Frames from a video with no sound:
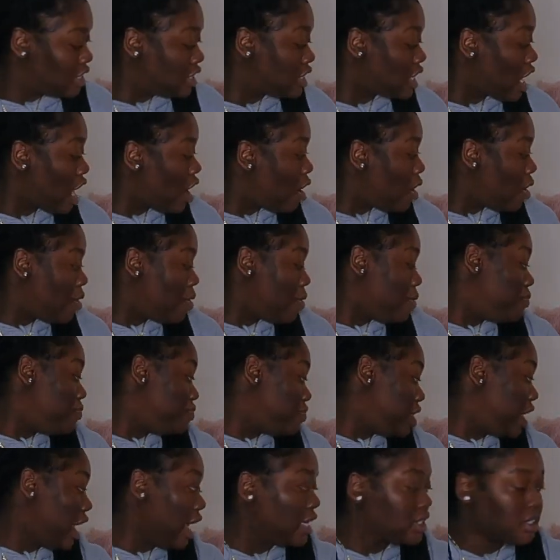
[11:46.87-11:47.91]
So
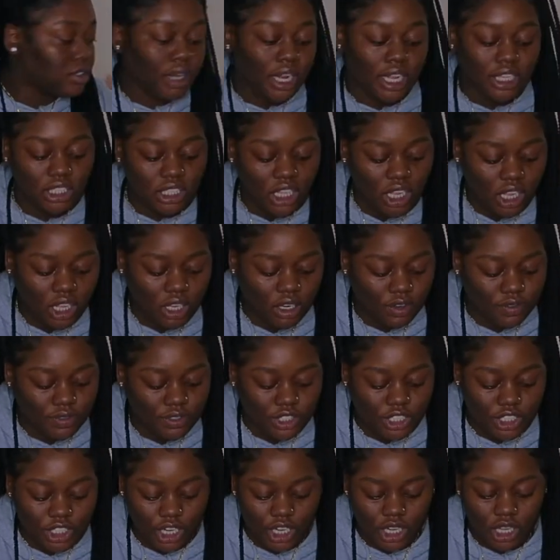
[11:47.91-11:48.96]
yeah, so that's the end of
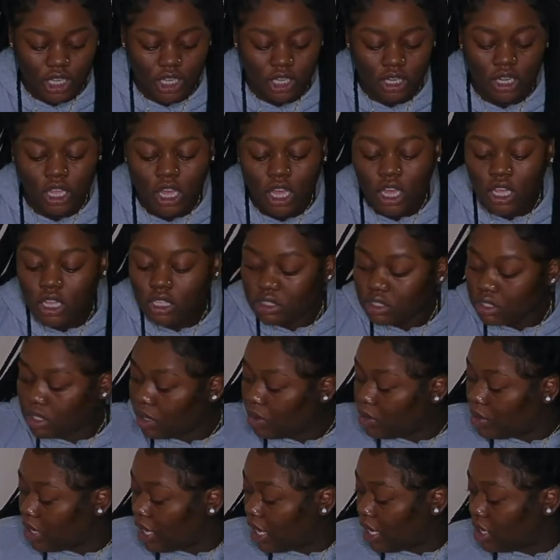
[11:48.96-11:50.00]
Shein.
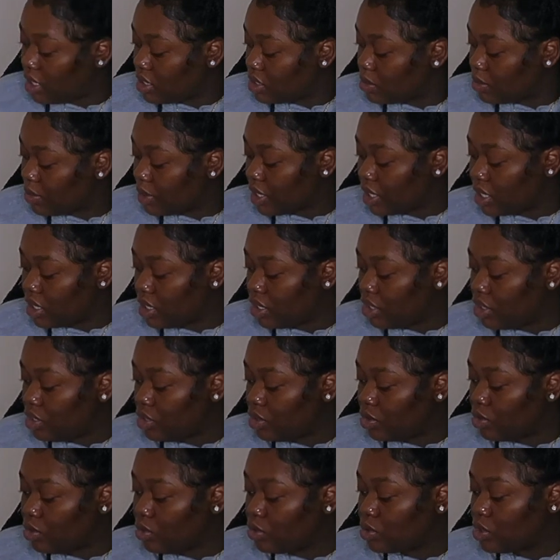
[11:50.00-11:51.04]
So next we're gonna
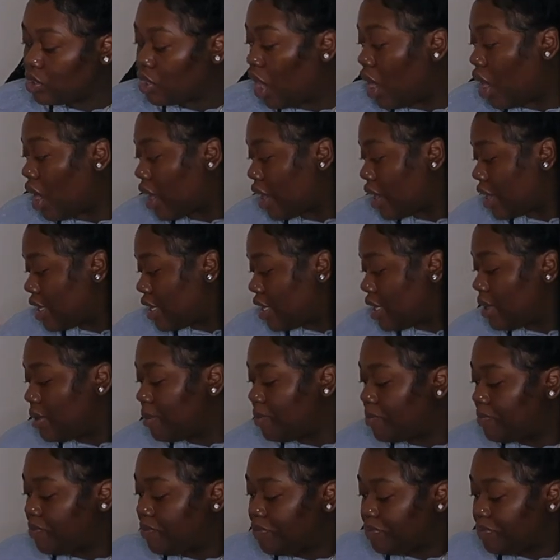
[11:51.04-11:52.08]
do Target.